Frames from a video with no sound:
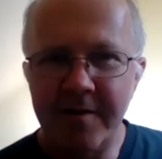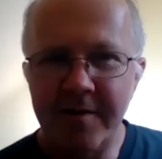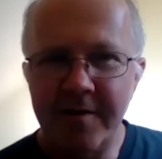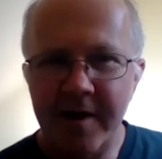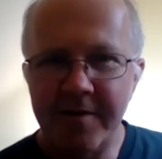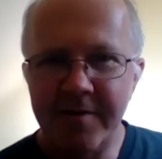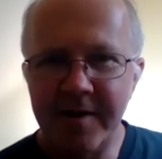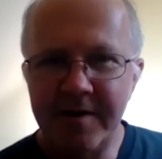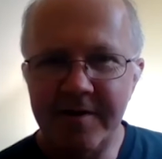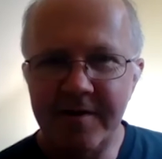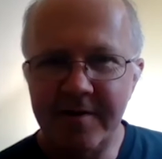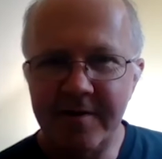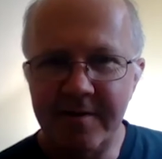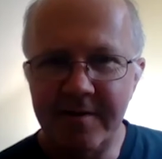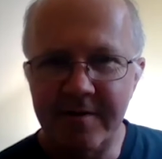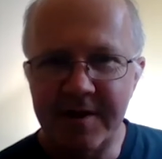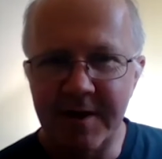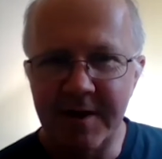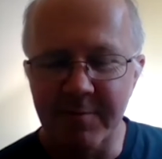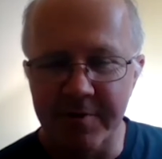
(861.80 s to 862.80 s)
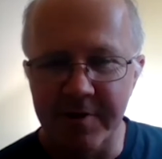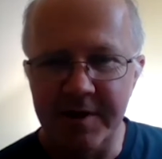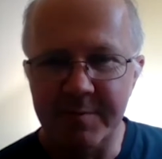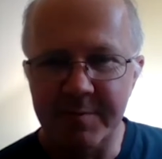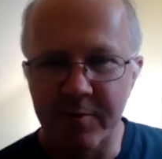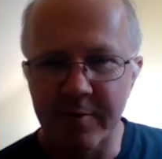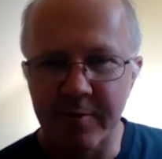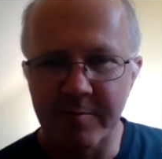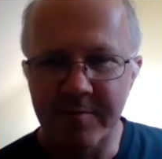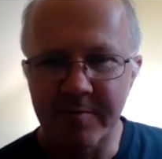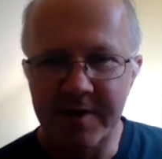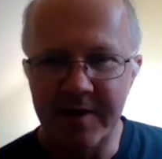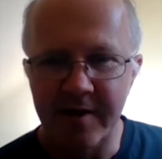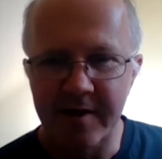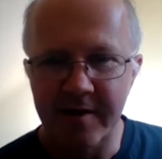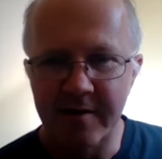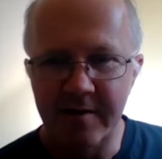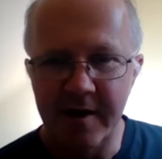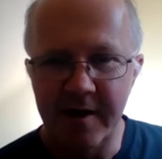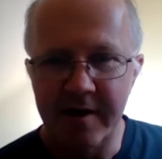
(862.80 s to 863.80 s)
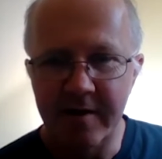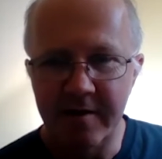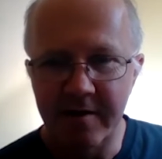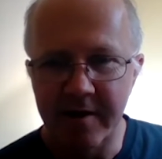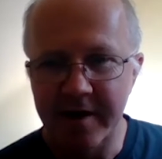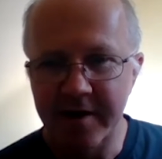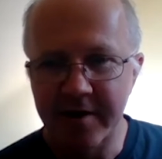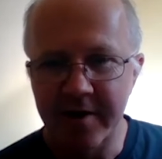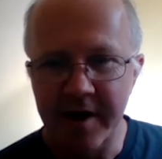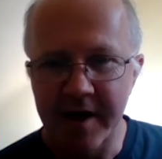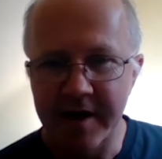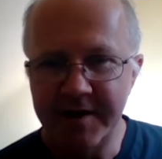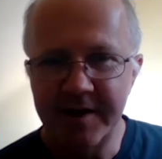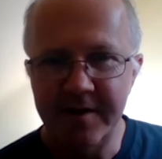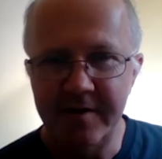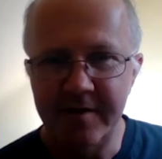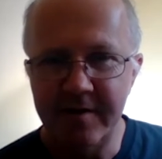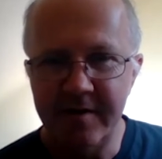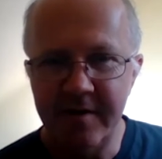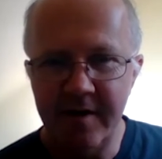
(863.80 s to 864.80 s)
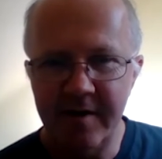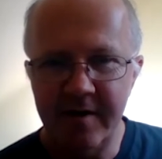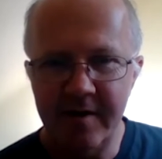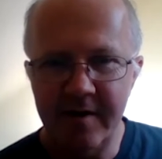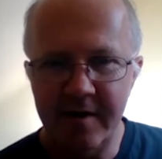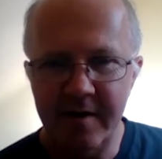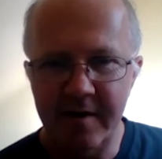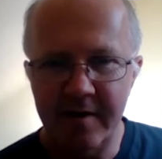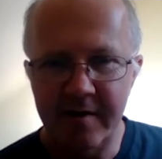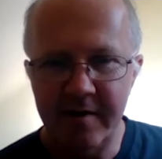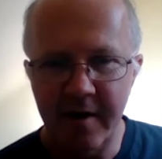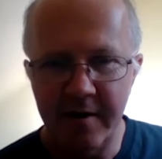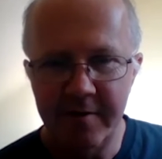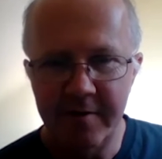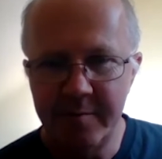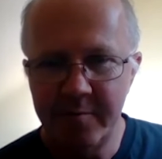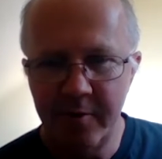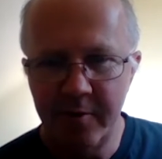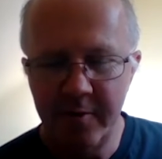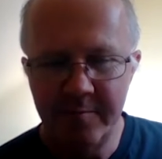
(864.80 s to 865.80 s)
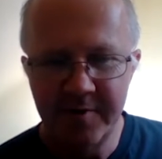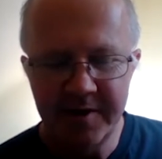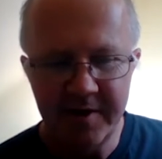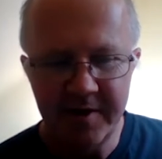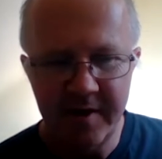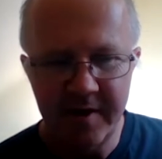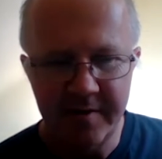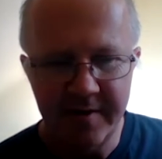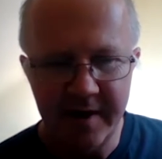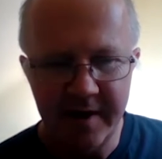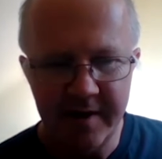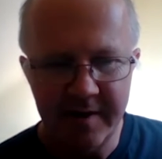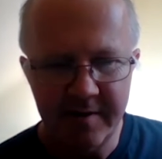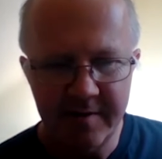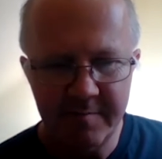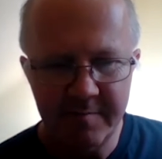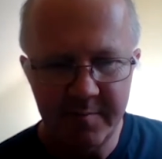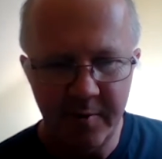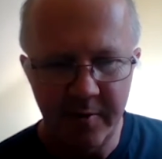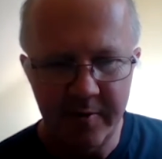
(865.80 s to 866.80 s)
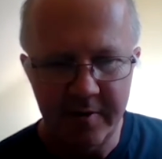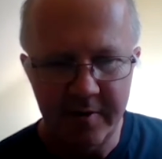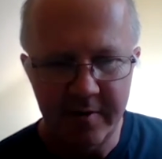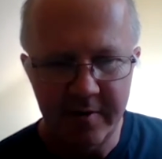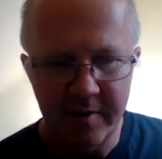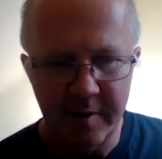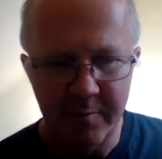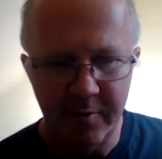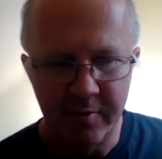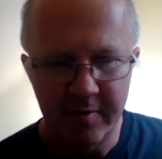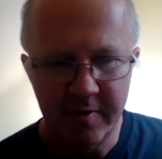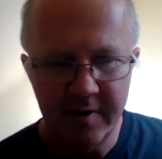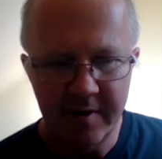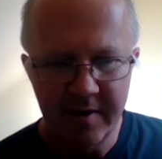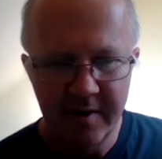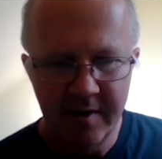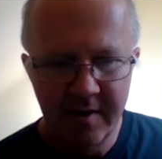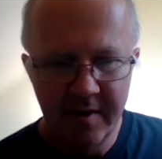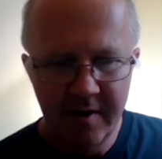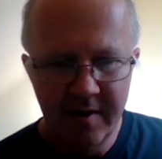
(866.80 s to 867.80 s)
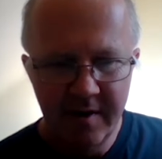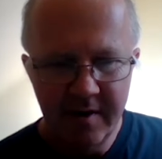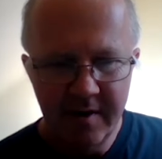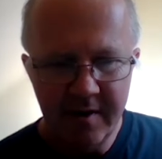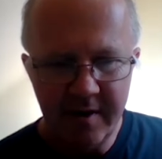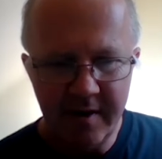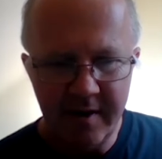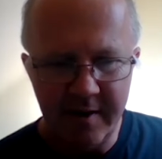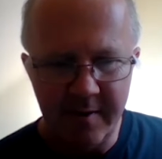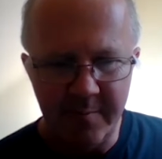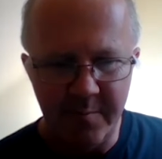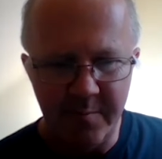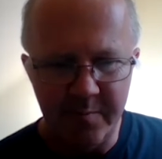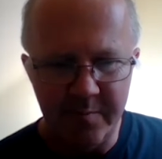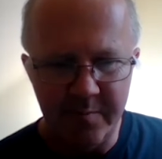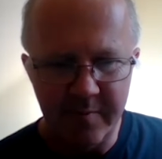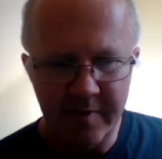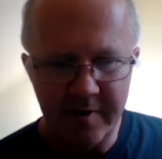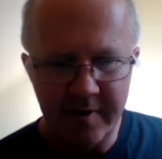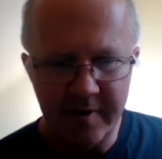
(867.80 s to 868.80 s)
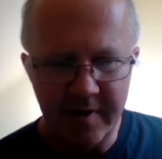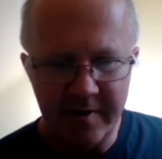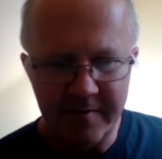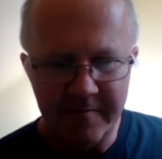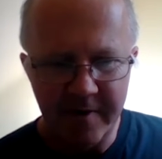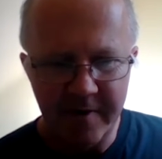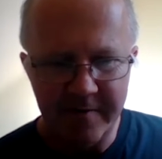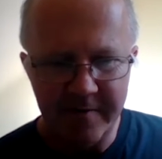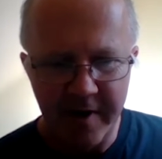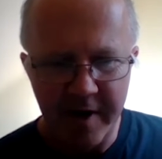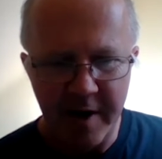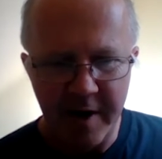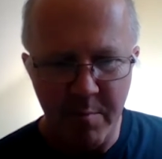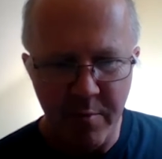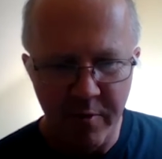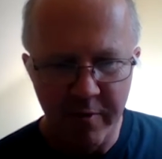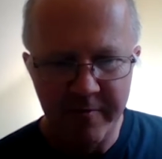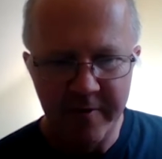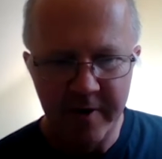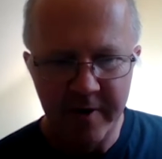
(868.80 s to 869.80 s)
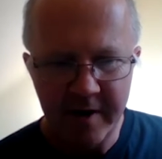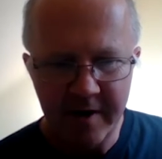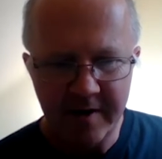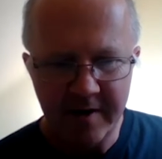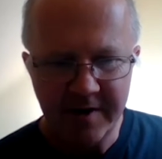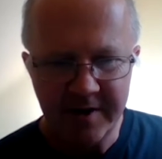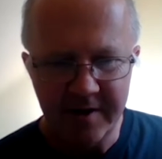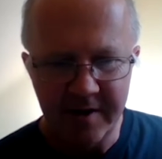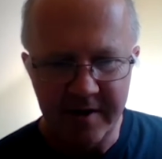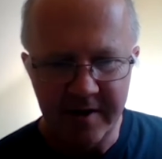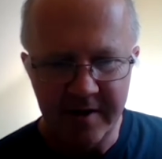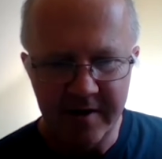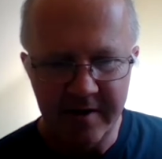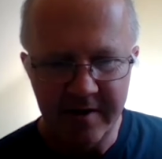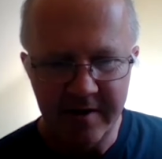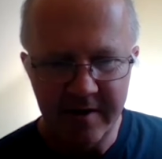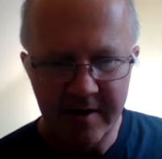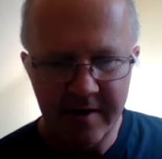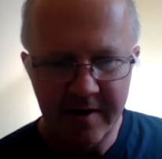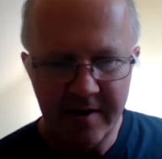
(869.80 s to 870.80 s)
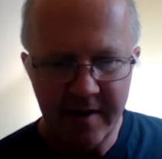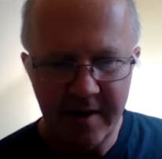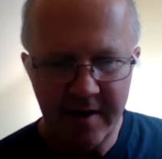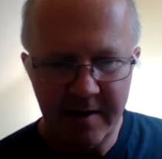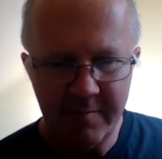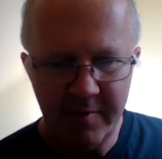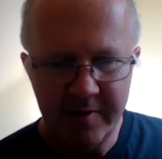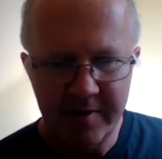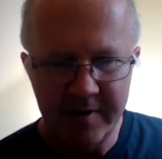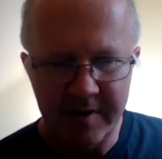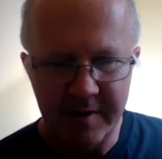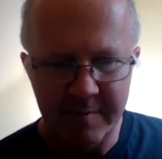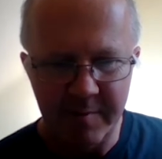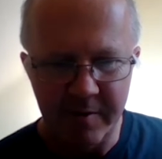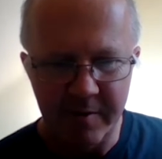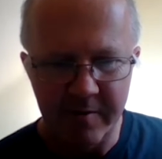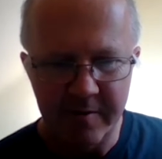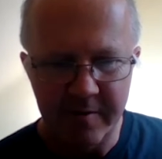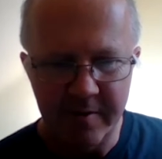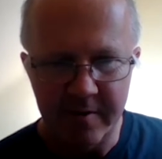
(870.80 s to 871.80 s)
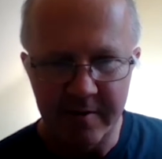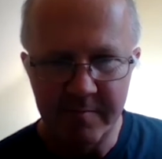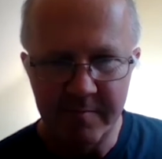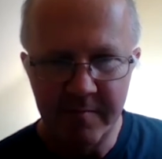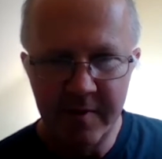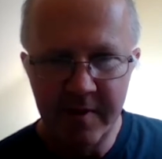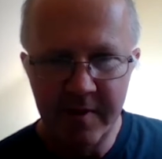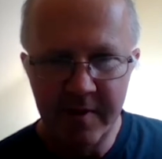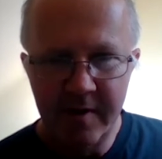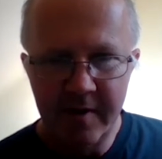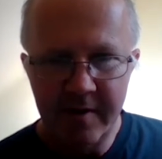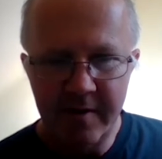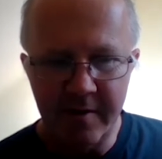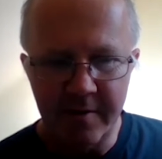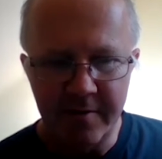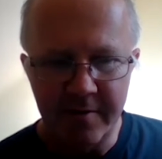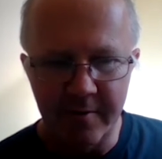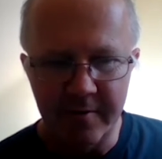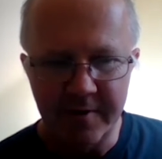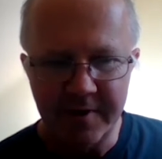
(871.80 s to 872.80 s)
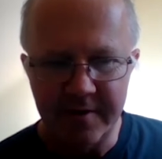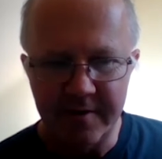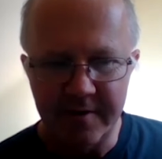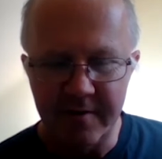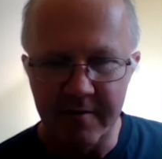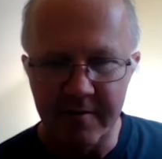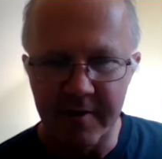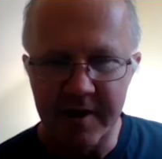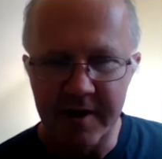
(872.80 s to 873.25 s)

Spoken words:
I think that some of these poems, like Grace and other poems at that point in the book, are very moving, actually. And I wondered about your thoughts on the